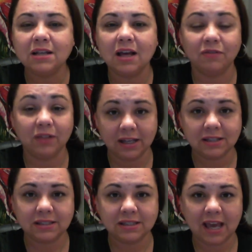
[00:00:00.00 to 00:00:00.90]
of
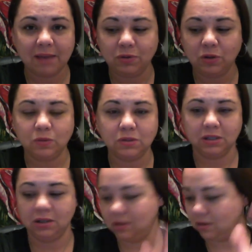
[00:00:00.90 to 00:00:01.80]
landscape
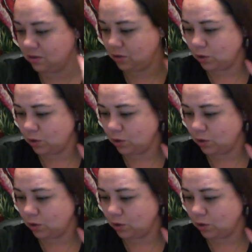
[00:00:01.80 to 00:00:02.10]
using your